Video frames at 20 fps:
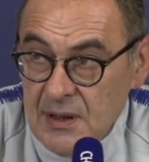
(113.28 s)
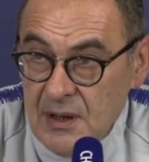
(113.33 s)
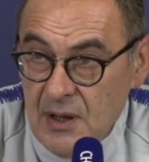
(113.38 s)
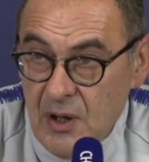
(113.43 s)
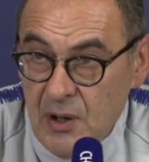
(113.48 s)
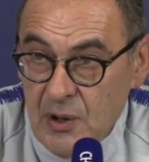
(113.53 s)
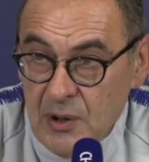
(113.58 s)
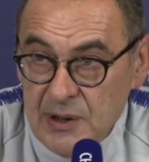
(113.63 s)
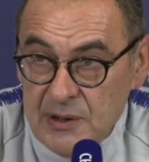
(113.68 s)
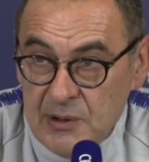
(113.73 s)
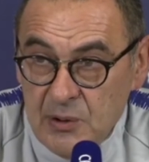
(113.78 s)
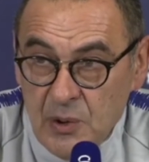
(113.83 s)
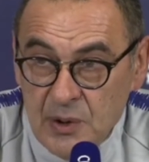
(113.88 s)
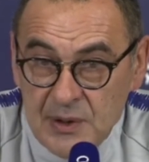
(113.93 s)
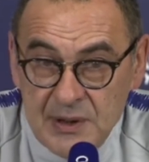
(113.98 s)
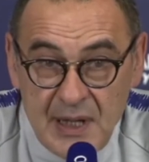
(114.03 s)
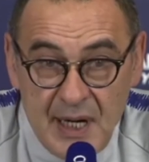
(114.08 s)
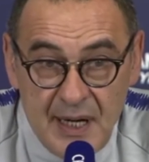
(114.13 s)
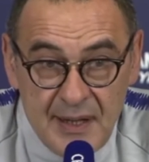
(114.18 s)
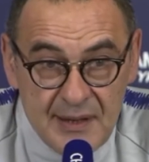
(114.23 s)
only two on
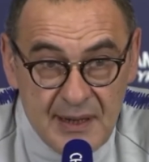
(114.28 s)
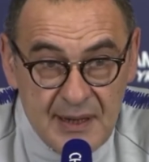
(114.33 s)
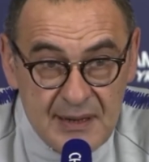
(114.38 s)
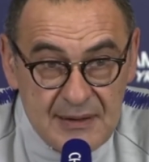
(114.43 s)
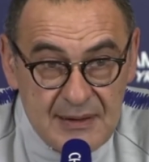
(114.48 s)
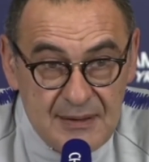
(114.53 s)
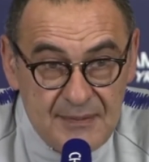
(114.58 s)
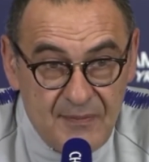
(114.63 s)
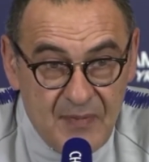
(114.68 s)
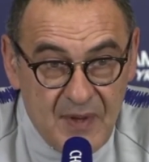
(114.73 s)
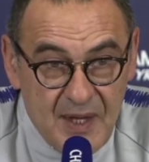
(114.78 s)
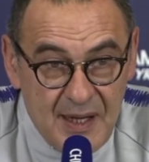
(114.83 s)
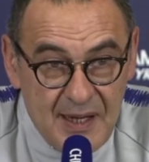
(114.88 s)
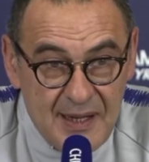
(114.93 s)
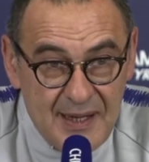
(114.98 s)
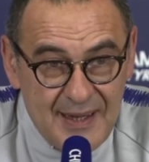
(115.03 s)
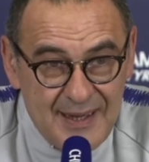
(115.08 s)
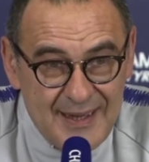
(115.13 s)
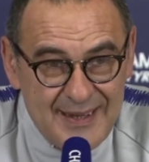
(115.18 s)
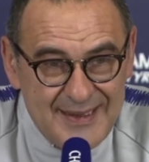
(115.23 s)
target,
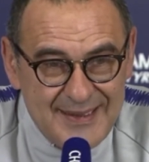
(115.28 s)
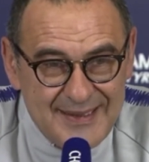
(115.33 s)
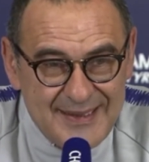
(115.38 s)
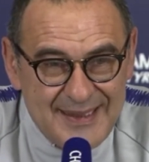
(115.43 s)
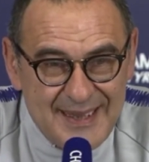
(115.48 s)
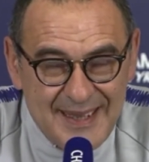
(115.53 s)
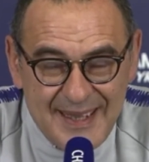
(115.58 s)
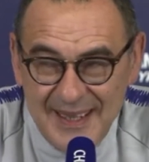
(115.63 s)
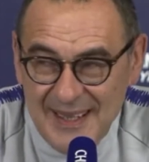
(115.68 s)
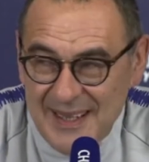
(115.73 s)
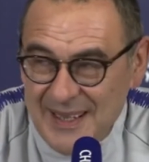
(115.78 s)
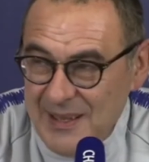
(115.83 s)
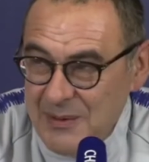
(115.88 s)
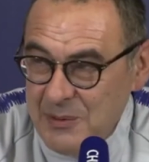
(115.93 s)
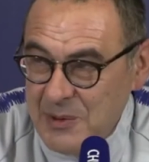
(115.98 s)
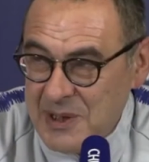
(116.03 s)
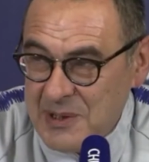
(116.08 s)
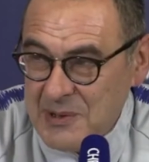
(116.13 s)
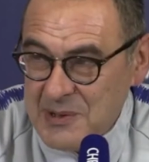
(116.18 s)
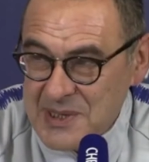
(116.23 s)
and
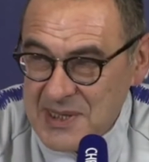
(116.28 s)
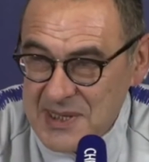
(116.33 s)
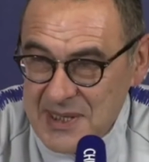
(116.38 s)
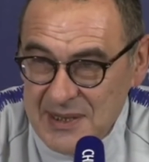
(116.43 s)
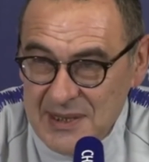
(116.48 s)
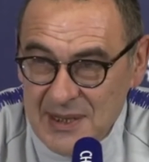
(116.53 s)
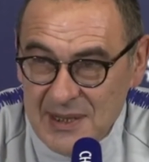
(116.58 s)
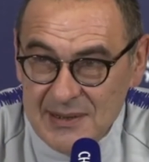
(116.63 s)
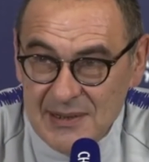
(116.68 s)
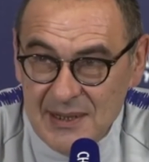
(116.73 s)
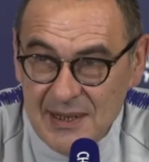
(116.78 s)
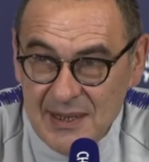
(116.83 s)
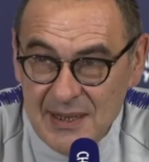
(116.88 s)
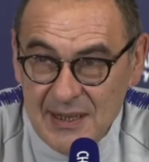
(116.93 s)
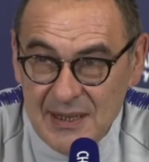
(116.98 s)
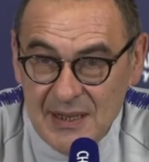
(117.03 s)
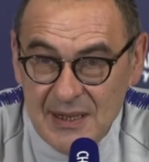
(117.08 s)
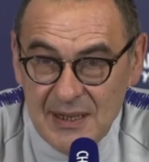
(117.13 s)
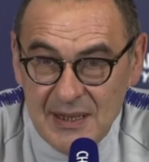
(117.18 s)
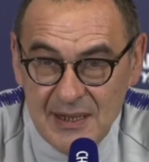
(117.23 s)
we conceded
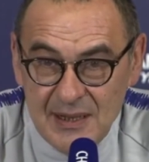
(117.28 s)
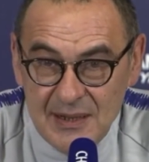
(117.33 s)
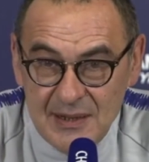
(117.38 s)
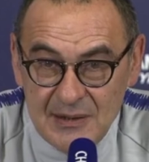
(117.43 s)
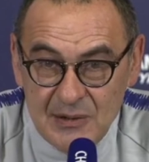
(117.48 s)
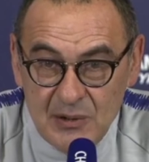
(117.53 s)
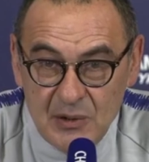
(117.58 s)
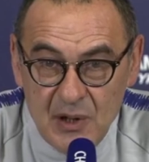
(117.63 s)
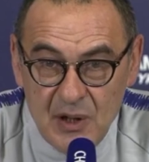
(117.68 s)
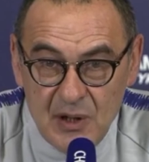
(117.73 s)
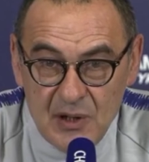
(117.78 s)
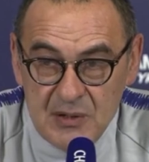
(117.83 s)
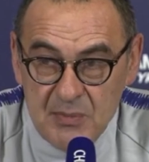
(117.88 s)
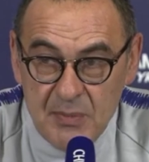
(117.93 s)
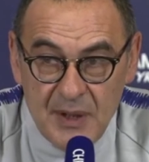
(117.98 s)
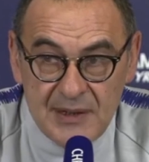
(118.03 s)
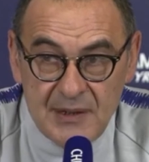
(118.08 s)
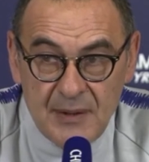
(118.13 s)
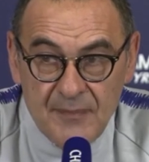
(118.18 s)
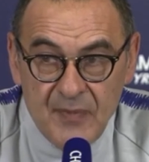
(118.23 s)
two goals,
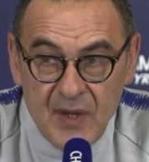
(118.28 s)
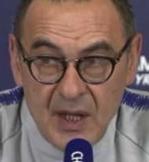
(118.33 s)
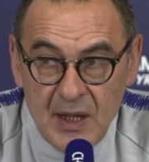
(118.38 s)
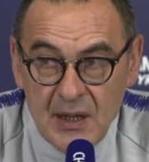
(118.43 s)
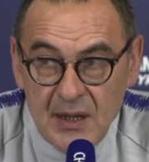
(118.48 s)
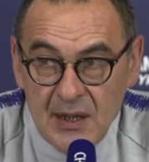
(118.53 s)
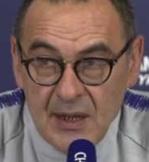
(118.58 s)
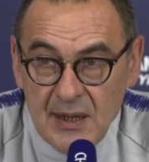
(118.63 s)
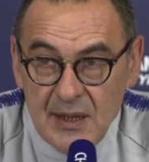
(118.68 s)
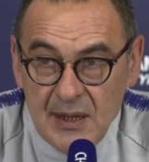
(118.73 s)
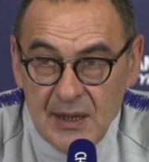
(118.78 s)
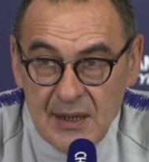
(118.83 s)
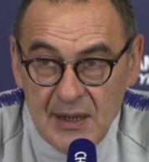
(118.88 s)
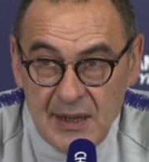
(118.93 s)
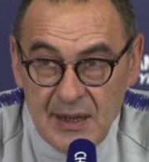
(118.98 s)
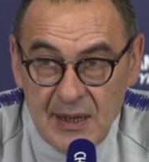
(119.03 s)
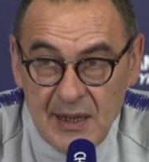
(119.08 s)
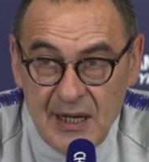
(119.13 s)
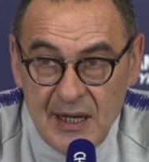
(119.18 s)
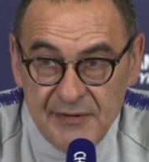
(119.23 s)
but
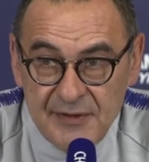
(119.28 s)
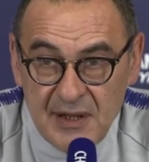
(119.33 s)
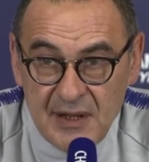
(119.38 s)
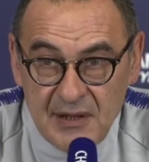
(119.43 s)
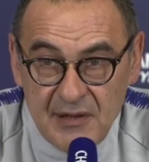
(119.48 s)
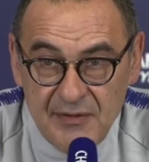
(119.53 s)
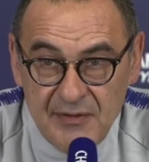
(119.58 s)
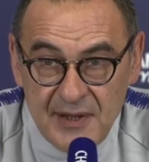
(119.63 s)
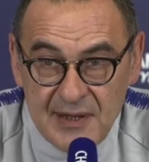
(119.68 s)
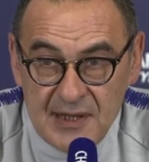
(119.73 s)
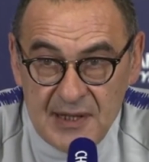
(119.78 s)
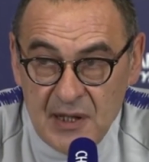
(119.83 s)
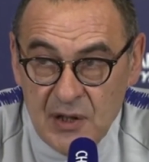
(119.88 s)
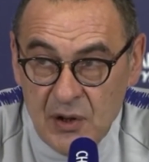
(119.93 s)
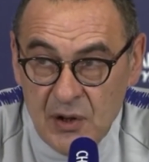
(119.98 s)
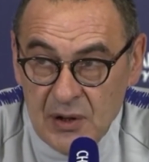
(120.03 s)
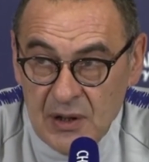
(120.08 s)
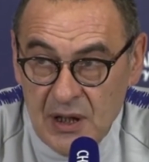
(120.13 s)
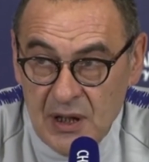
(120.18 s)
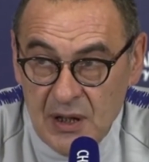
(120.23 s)
after the first
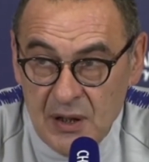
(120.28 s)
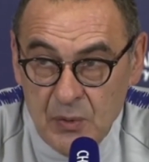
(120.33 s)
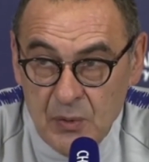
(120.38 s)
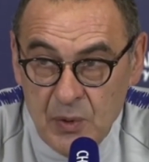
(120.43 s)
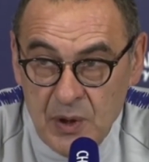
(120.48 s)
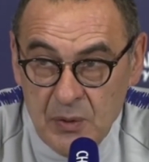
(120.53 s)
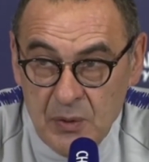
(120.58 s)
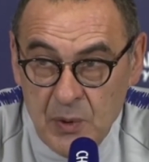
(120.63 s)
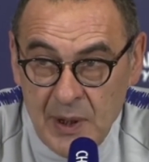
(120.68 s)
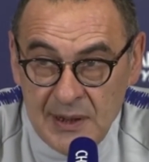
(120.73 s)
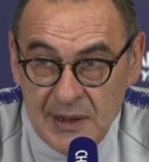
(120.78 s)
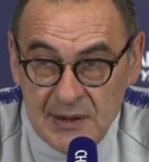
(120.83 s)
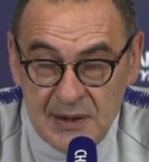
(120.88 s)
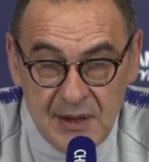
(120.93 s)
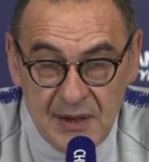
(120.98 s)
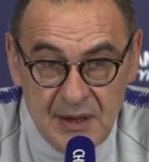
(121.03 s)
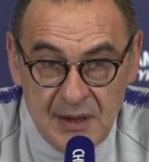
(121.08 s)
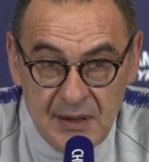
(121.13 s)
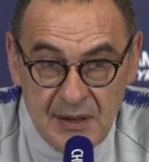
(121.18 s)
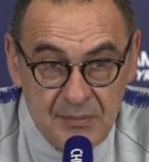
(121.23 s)
goal we went
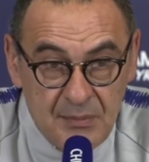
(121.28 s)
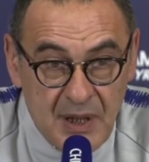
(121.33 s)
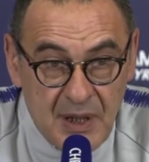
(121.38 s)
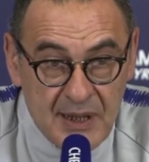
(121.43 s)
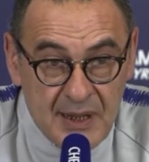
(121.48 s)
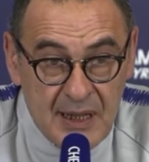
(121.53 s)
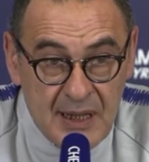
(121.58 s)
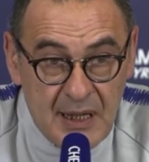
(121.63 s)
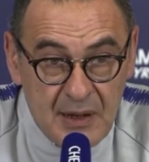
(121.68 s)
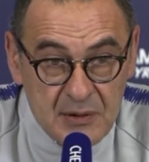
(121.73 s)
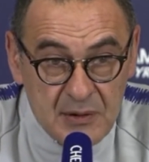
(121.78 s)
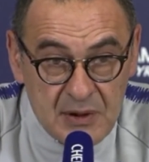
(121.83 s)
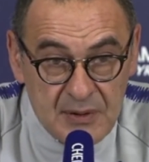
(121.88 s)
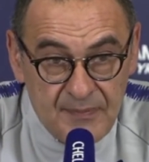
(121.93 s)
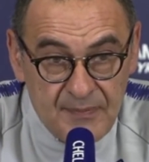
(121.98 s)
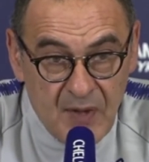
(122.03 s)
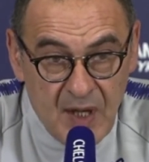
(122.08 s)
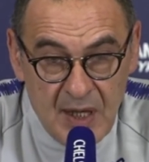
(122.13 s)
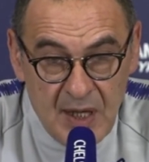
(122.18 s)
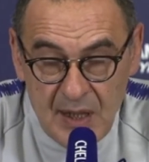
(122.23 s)
in blackout,
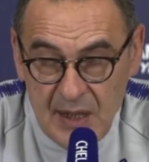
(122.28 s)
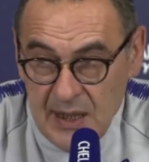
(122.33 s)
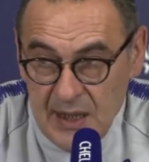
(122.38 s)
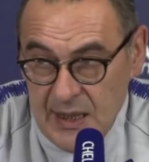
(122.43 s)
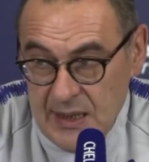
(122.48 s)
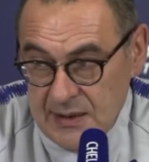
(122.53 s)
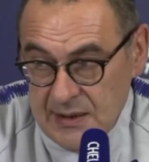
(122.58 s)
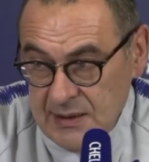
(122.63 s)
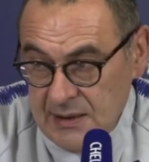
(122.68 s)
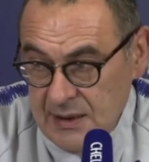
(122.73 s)
and